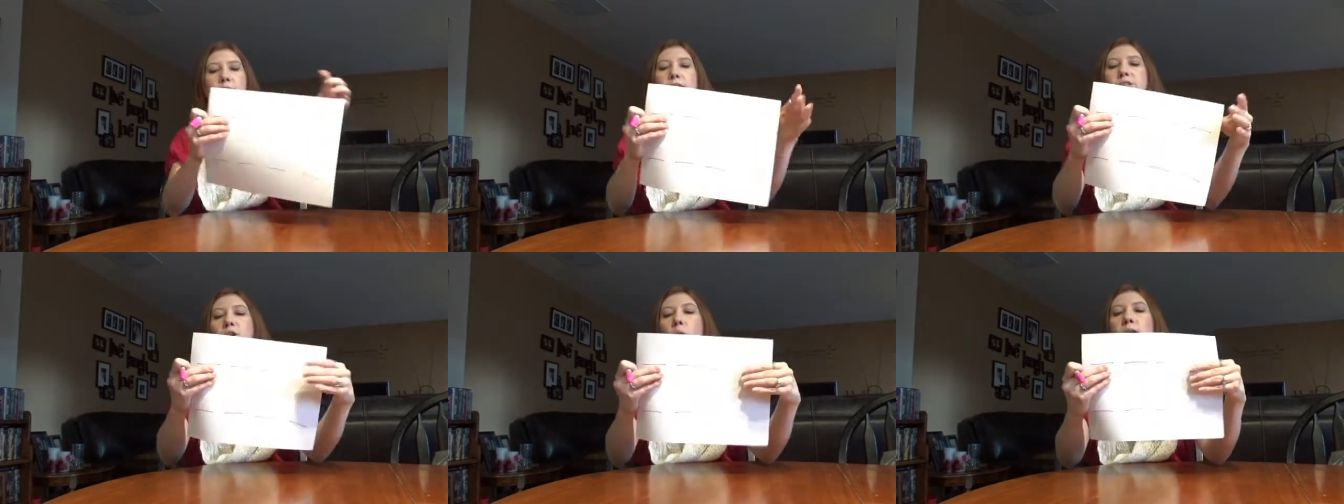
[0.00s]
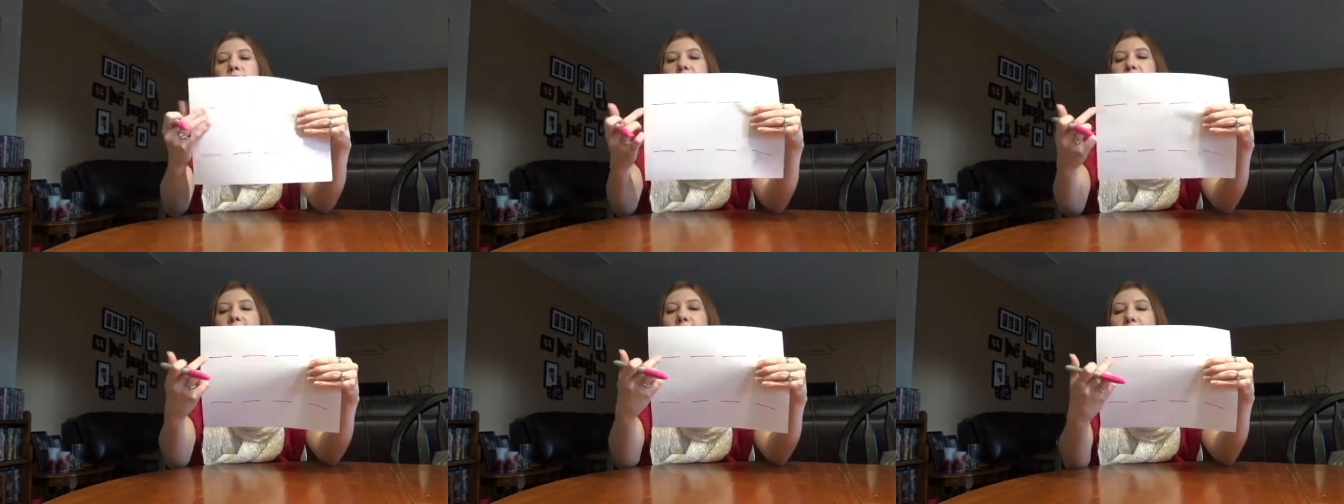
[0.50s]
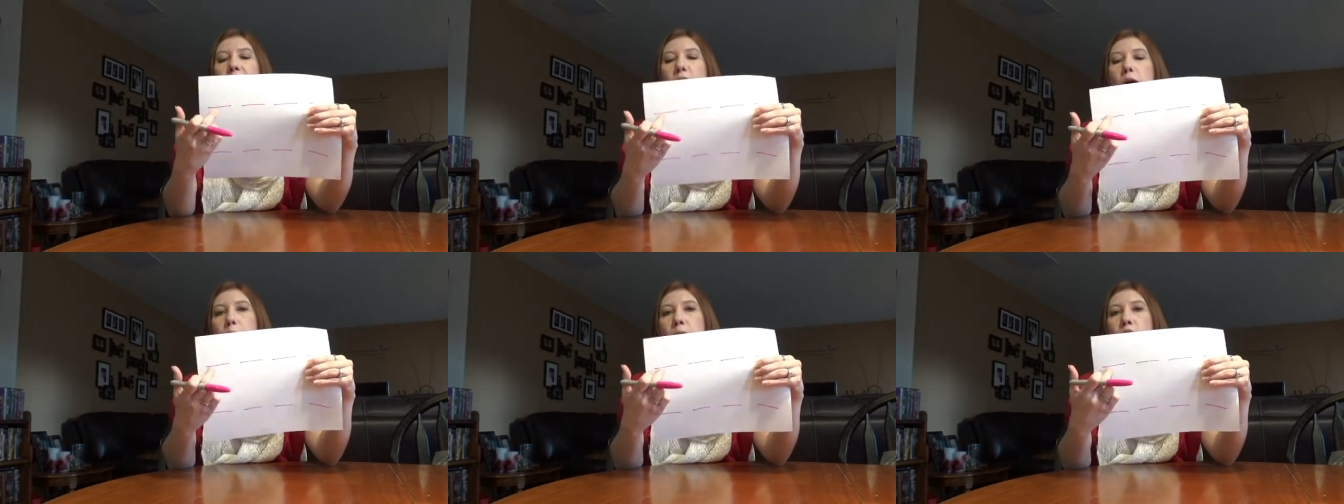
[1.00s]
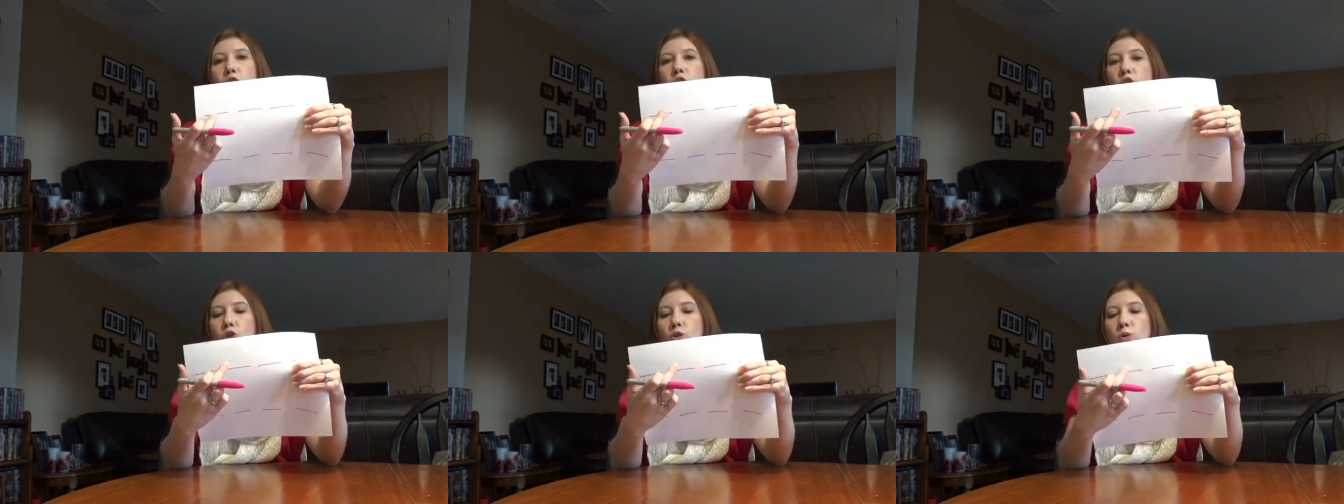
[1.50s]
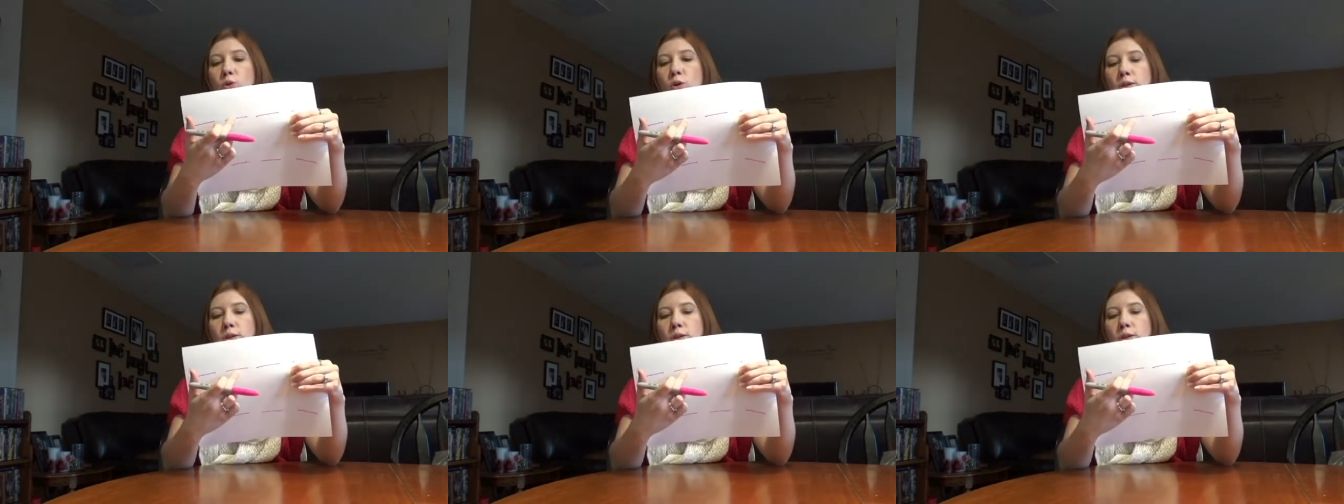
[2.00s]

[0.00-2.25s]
is going to take up two